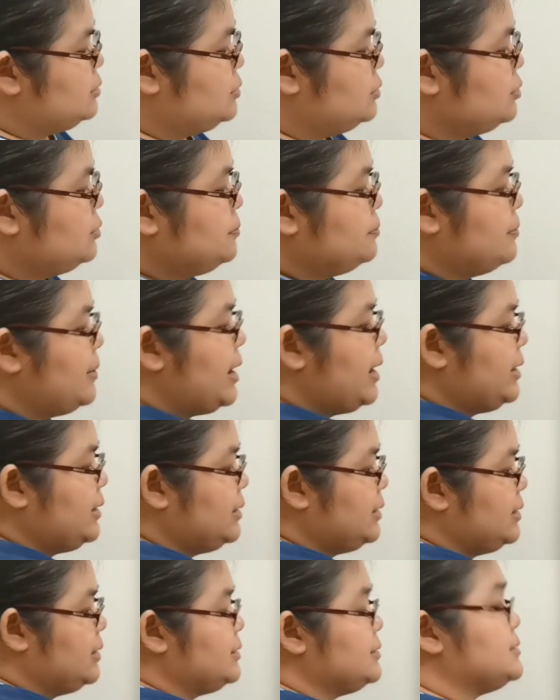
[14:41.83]
so
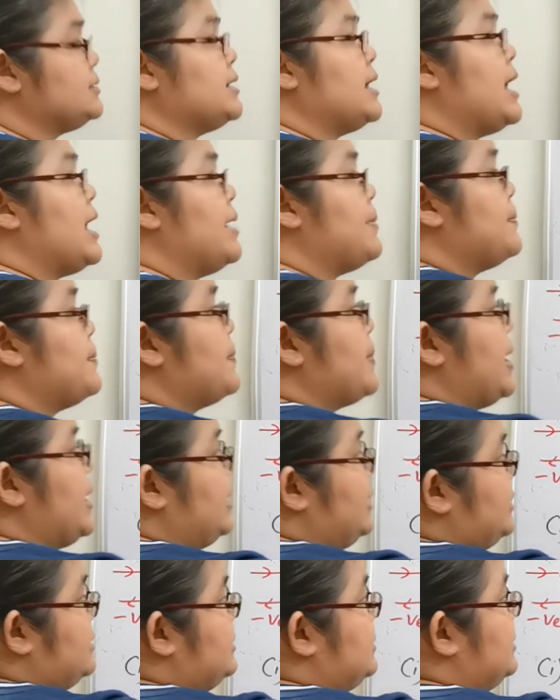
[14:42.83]
minus and
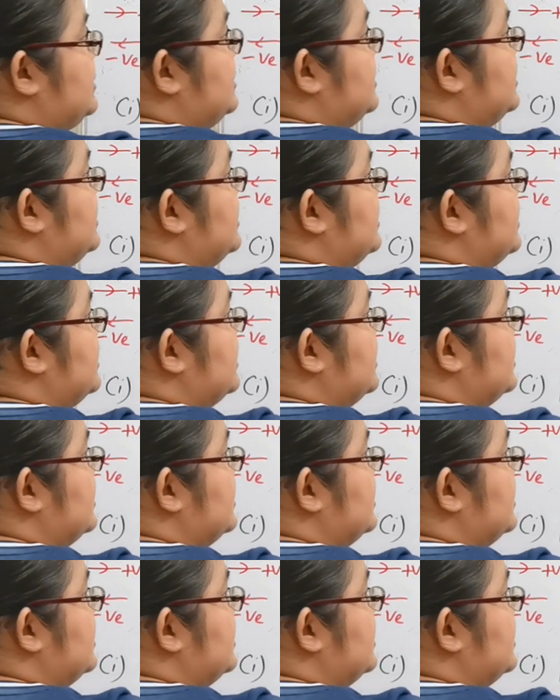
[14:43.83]
minus